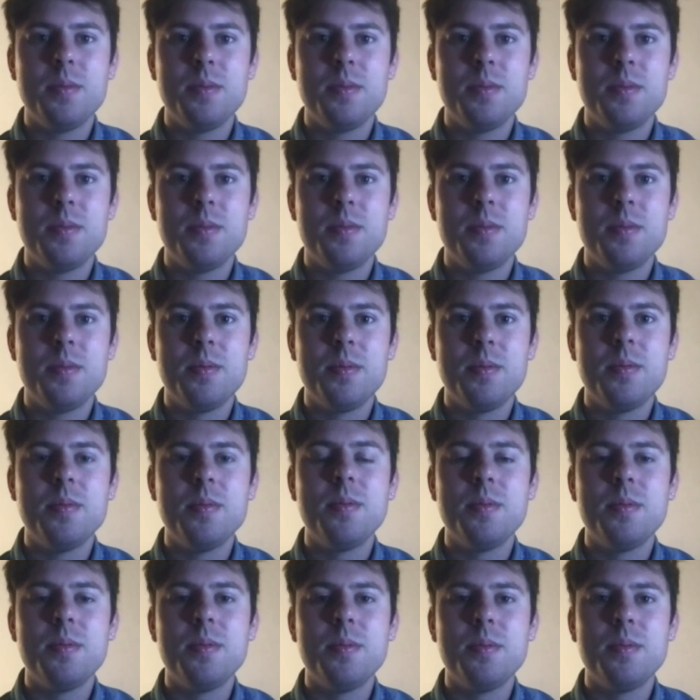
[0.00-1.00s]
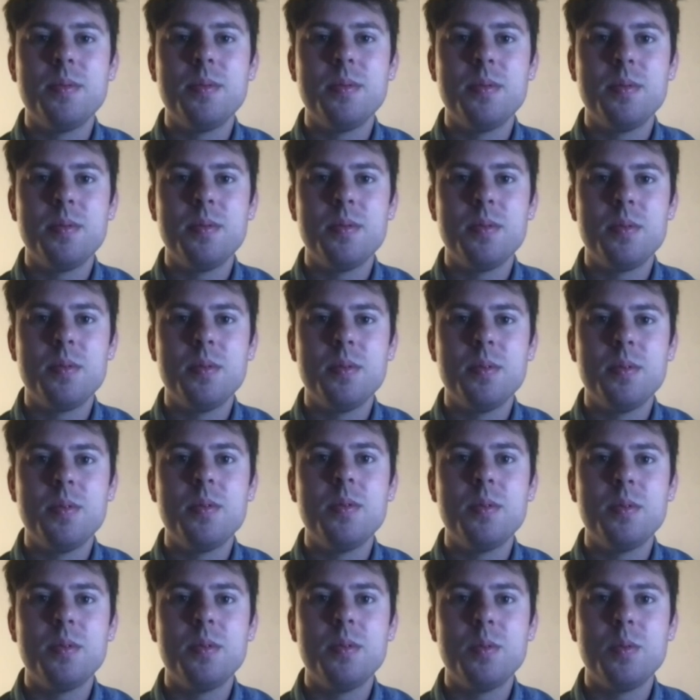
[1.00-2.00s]

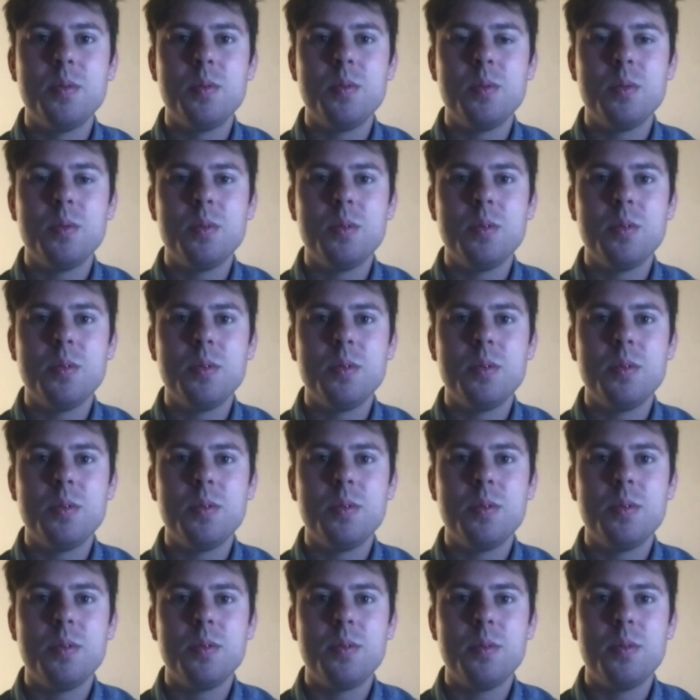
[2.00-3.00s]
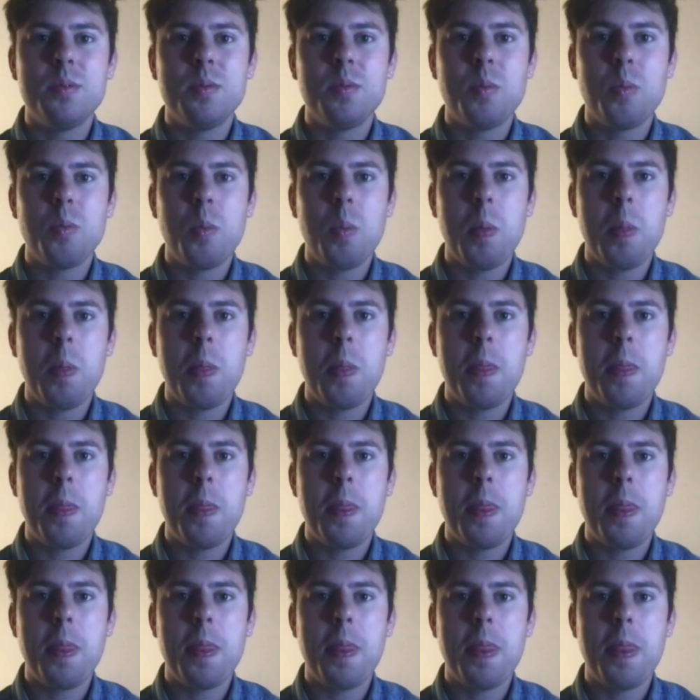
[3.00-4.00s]

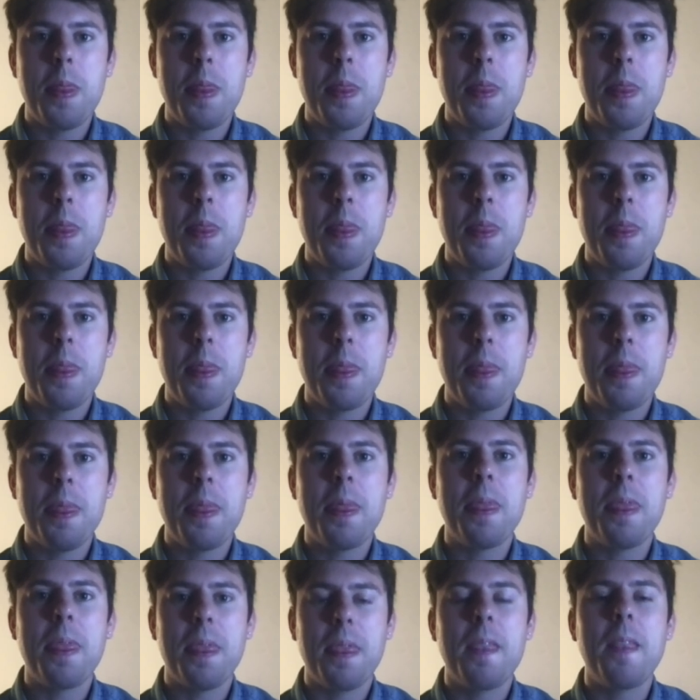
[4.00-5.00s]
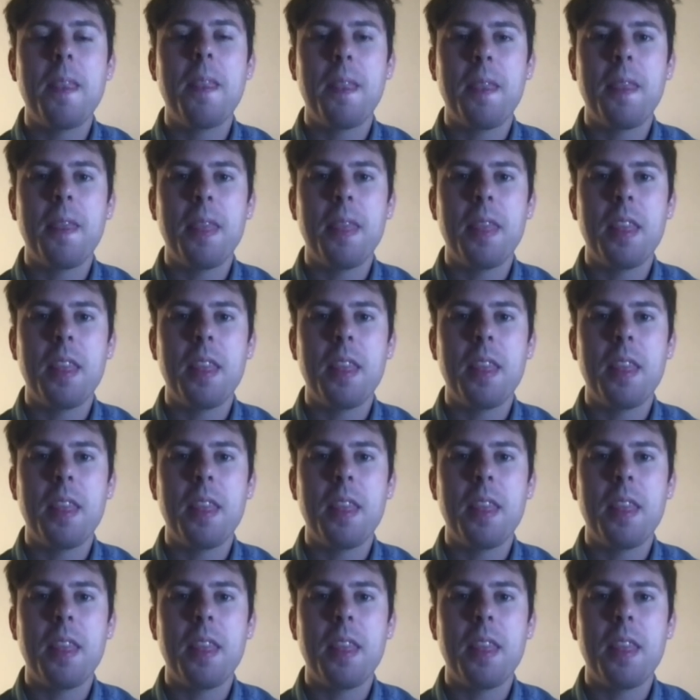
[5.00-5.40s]
The person shown says nothing.